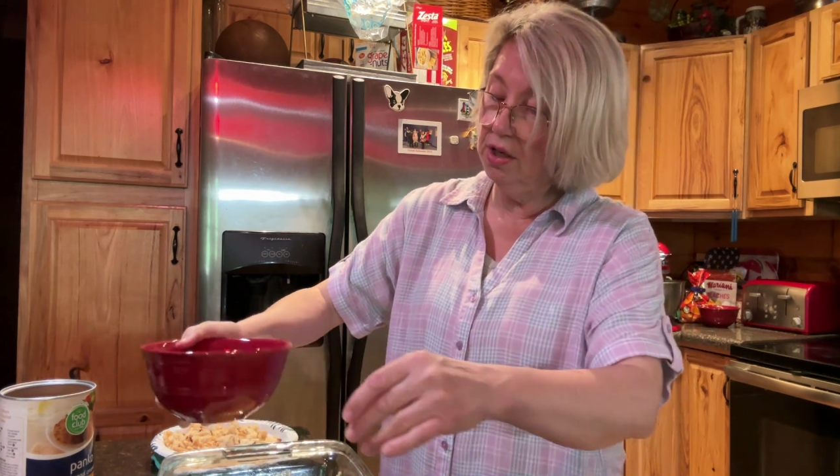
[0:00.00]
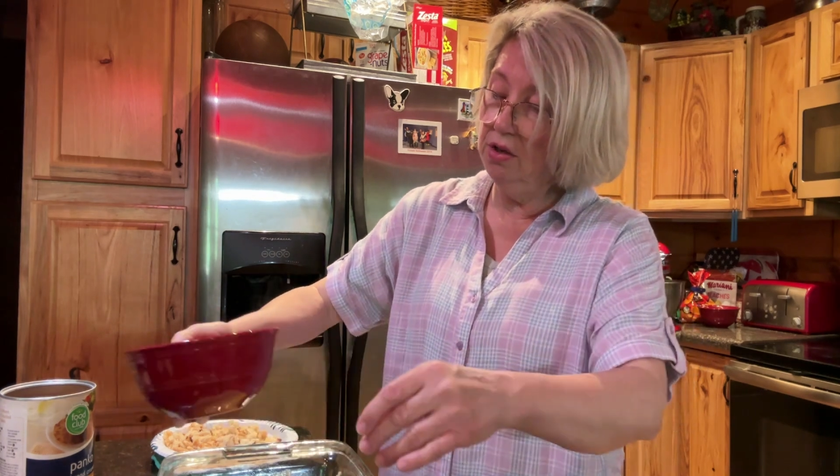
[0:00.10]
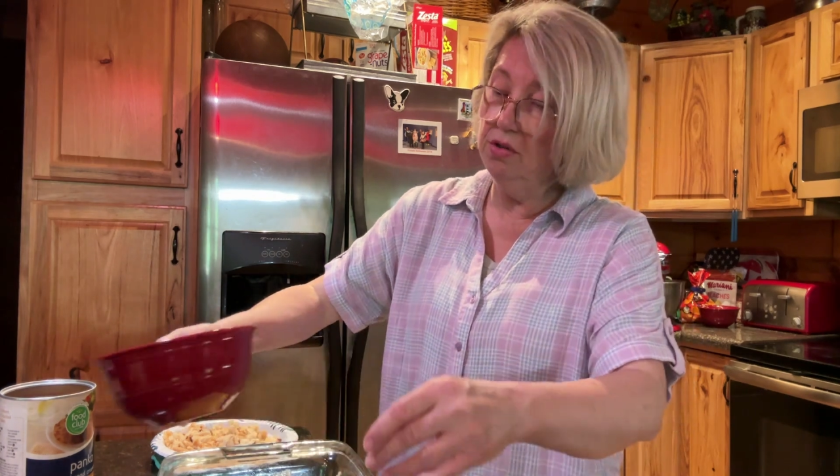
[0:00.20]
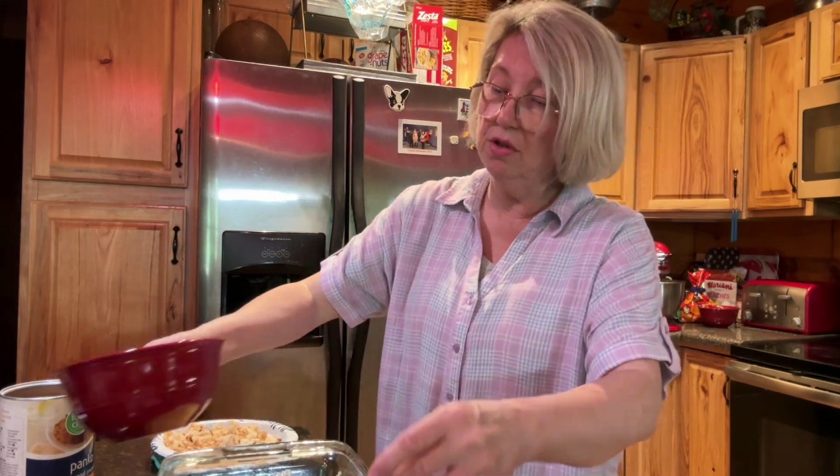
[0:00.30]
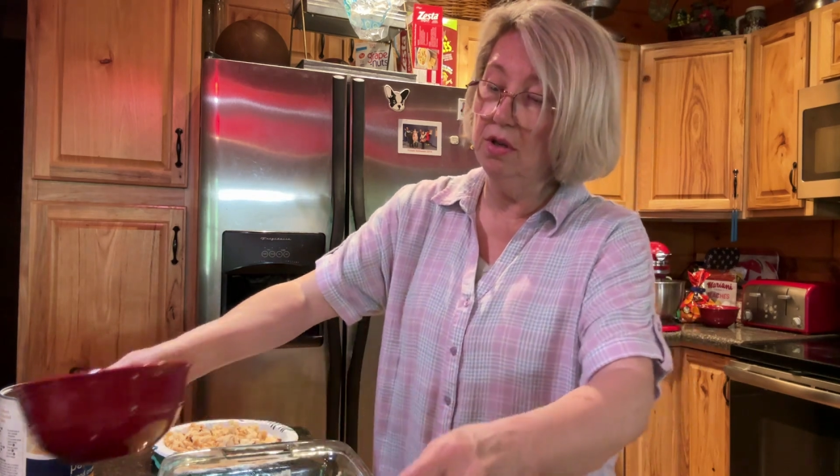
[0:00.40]

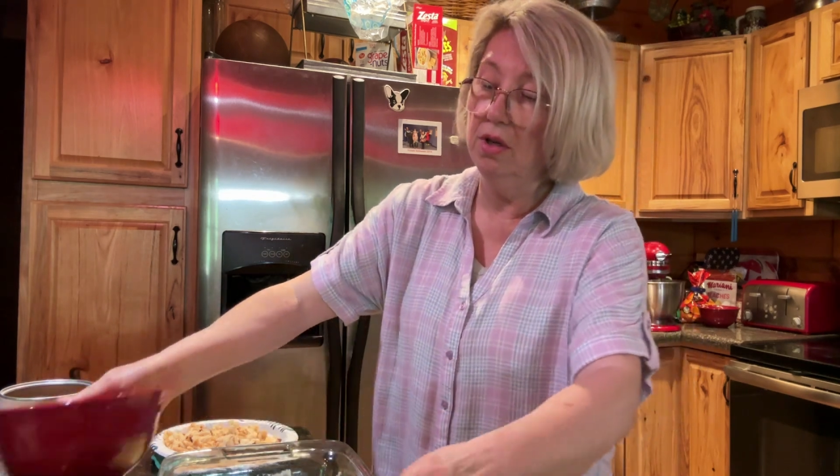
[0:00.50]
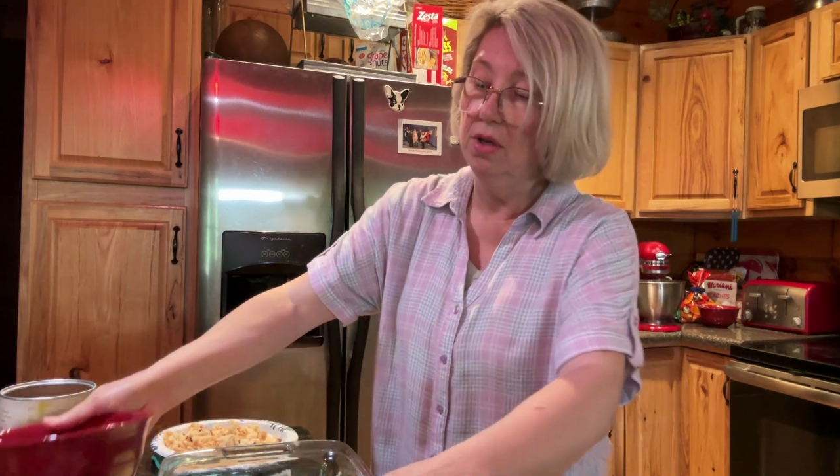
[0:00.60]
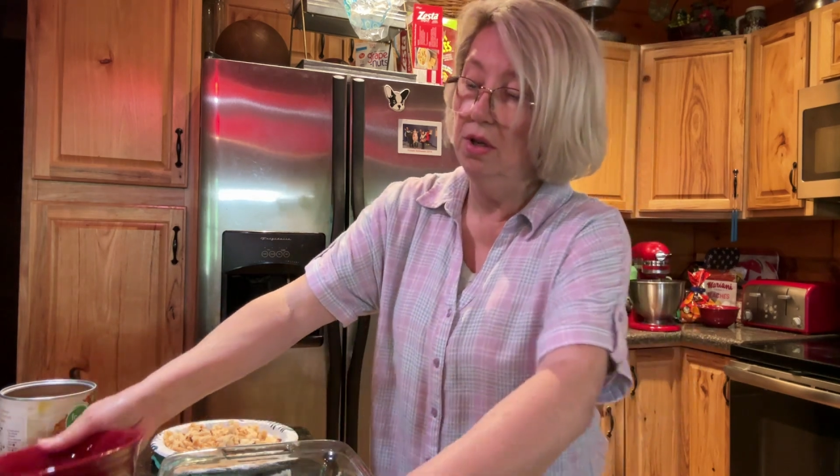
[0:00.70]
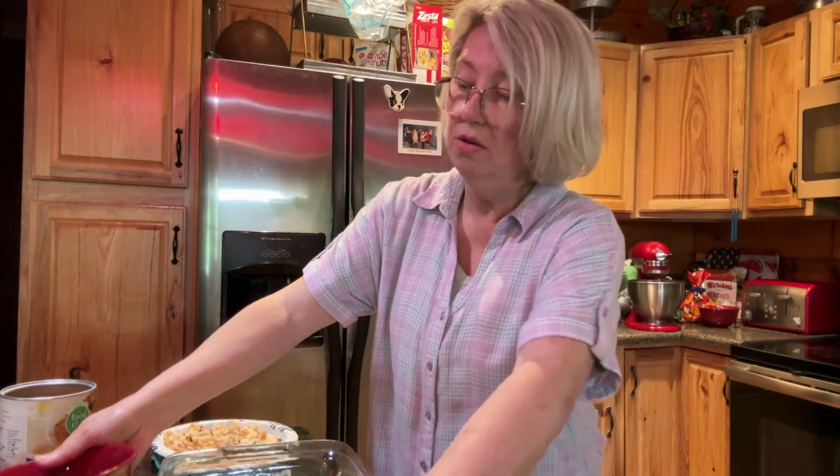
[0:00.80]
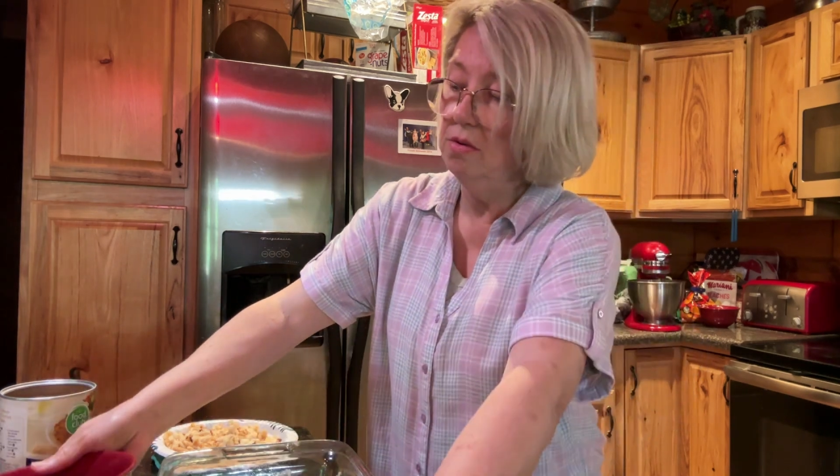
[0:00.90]
used to
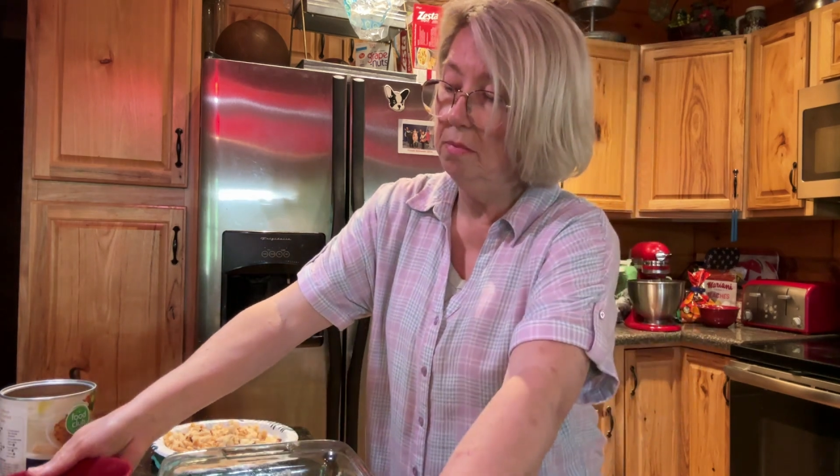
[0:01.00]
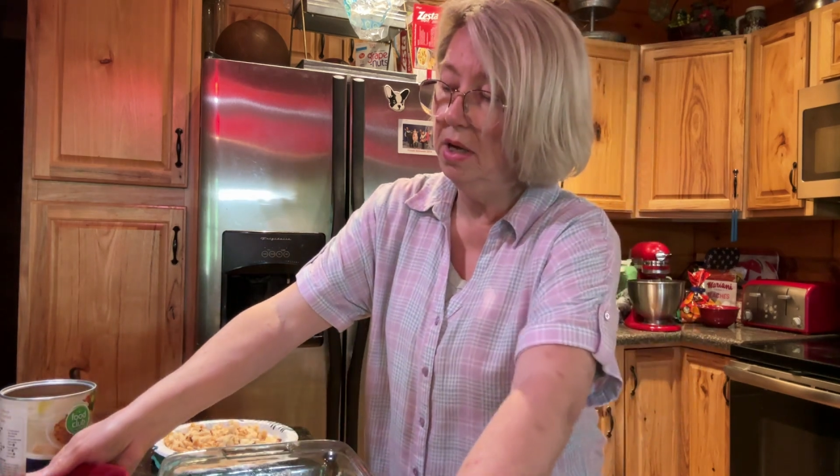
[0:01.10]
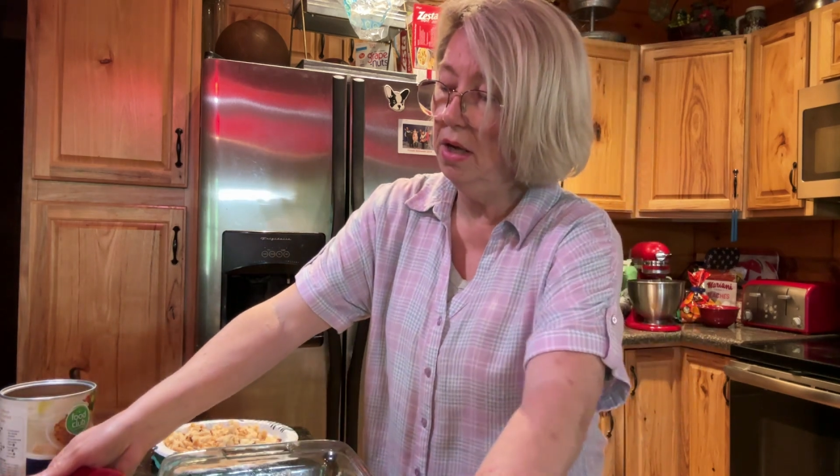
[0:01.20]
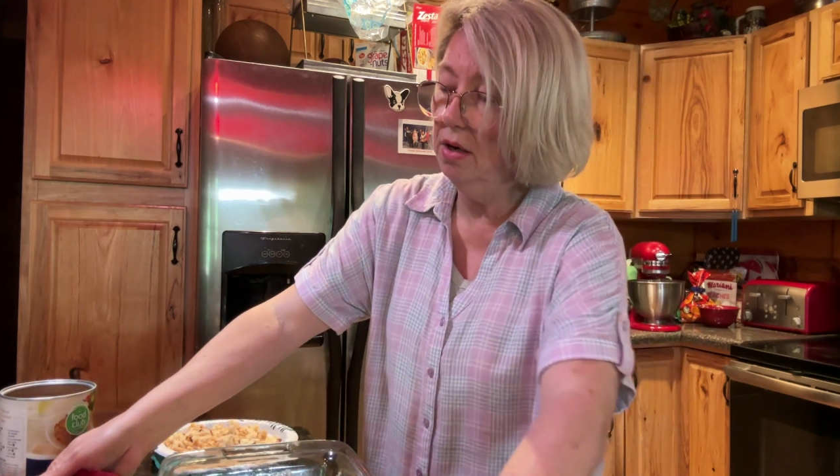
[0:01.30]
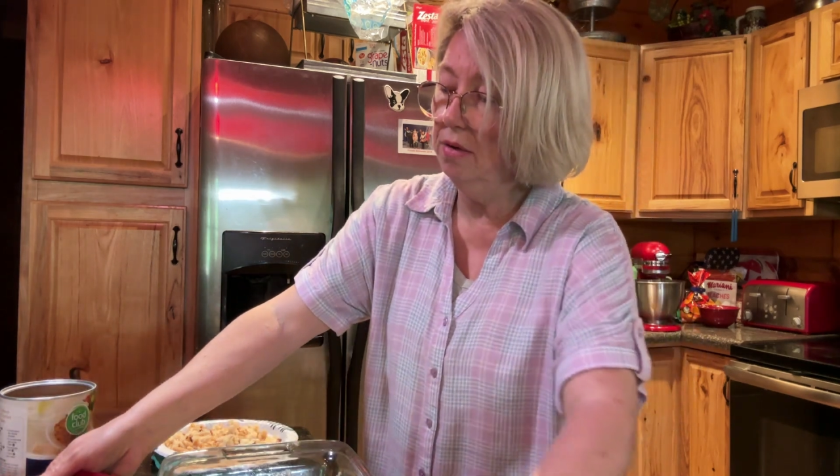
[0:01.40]
using
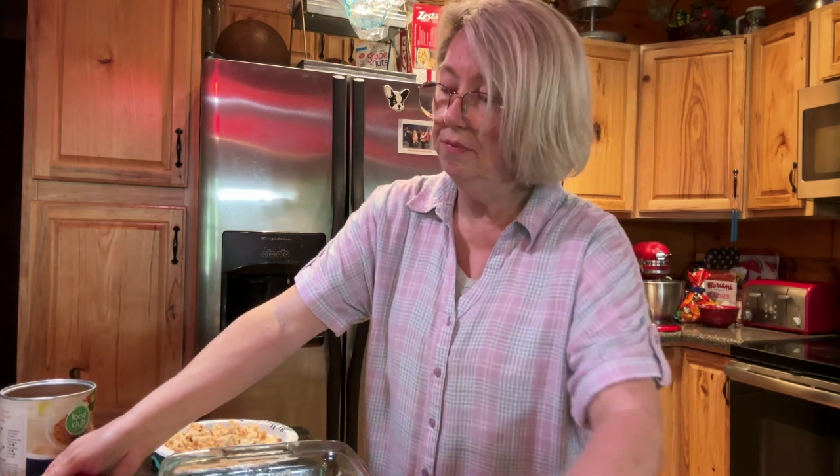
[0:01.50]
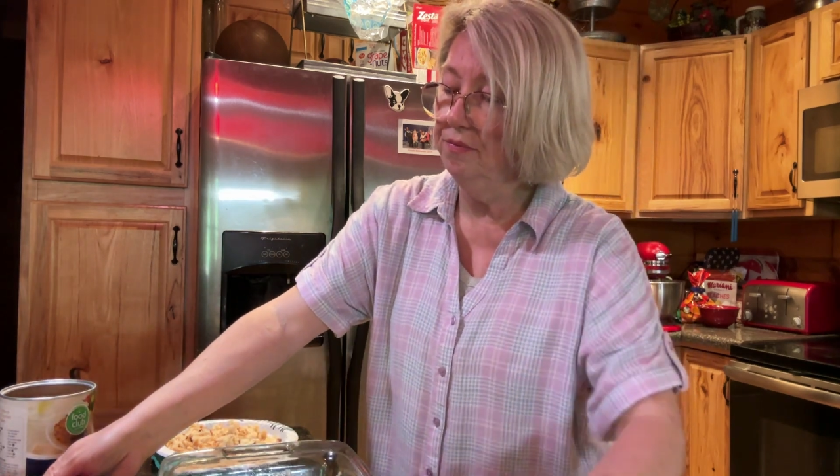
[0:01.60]
butter.